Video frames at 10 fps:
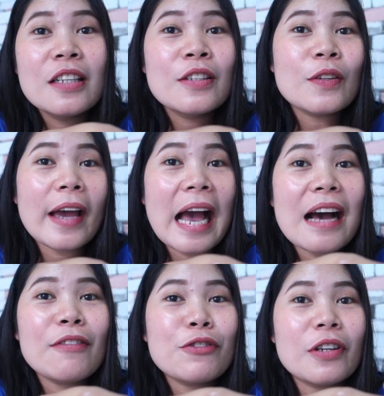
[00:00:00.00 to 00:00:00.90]
So I
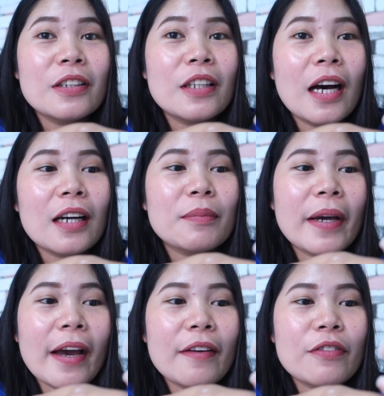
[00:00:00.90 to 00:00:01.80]
have to unlock my
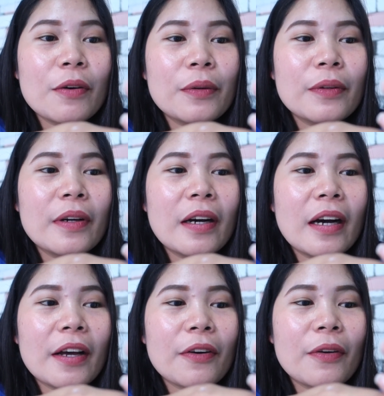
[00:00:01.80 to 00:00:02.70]
iPhone.
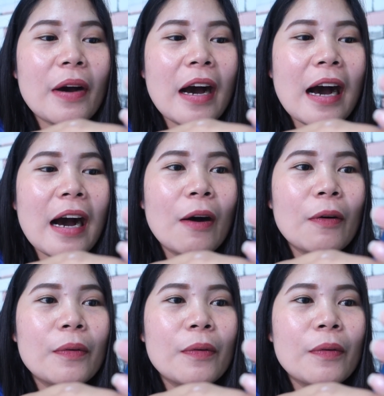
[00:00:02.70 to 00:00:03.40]
I don't know how.